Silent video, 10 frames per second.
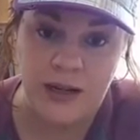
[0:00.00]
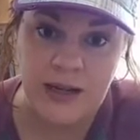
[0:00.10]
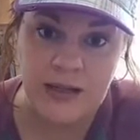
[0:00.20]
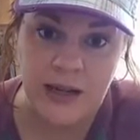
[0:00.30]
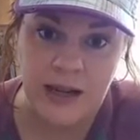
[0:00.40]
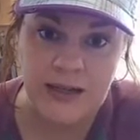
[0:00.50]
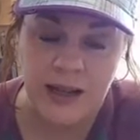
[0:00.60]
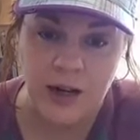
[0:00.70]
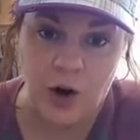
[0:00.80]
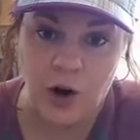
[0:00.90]
and it's nice
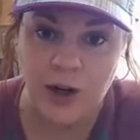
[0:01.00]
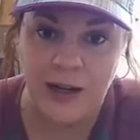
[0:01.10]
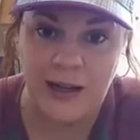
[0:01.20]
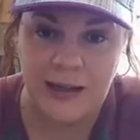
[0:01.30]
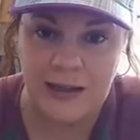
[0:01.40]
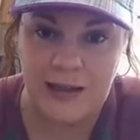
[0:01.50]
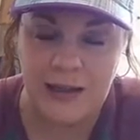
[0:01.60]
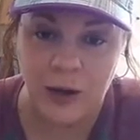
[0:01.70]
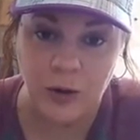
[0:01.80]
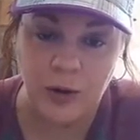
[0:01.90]
that it already is
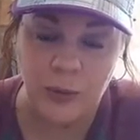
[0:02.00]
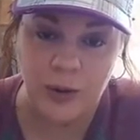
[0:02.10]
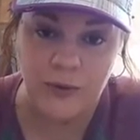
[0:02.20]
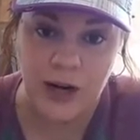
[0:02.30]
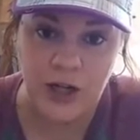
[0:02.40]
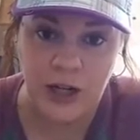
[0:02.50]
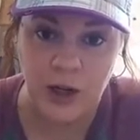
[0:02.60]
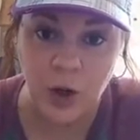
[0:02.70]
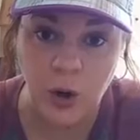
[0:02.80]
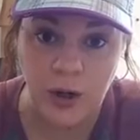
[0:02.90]
diluted with
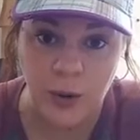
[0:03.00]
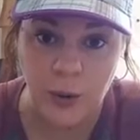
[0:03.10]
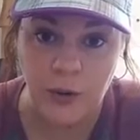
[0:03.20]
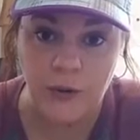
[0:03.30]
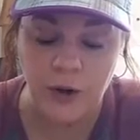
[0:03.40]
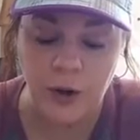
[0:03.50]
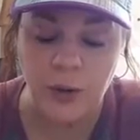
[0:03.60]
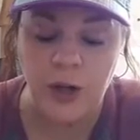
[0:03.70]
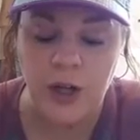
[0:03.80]
fractionated coconut oil for you.